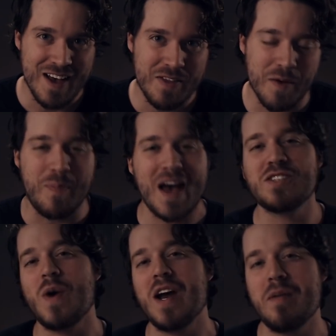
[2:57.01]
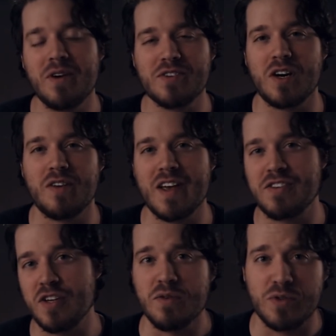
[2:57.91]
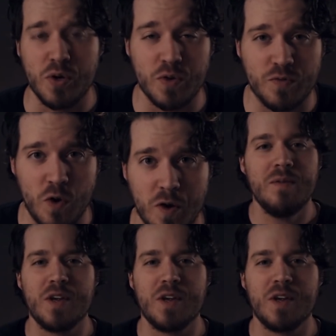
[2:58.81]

The best way to build a survey is to use Google Forms.